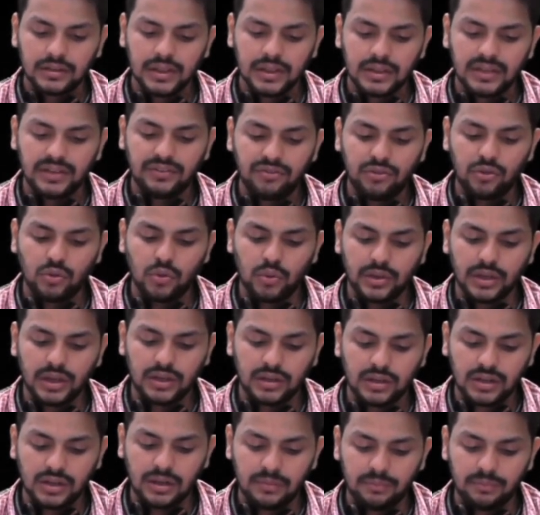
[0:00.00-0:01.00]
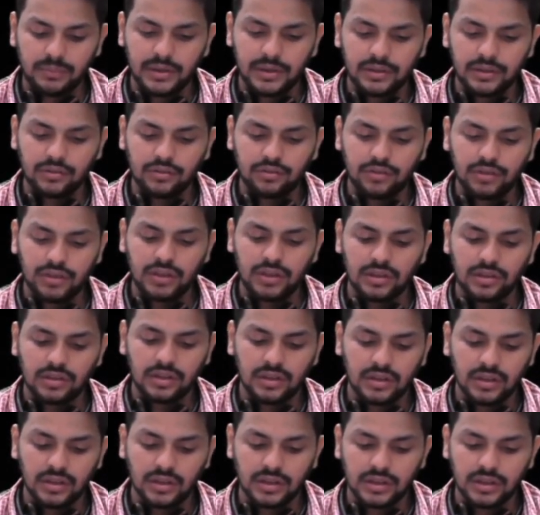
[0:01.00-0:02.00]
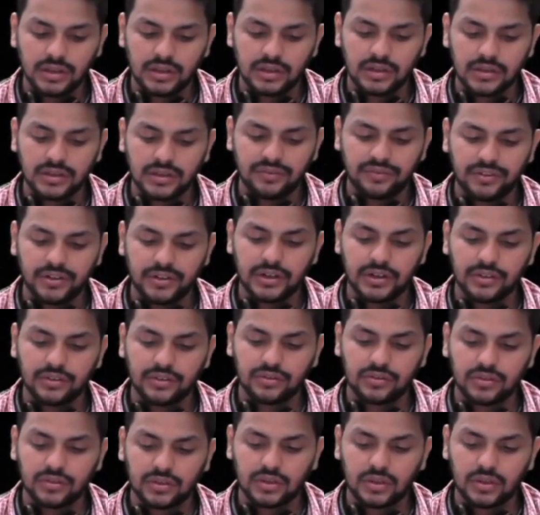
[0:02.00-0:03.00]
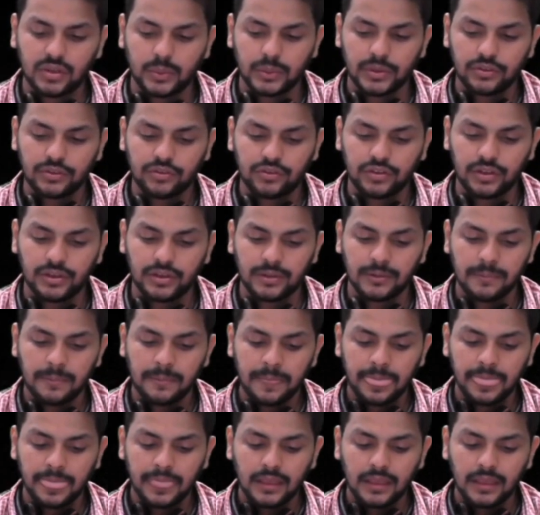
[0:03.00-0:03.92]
If you can come and see here the first question,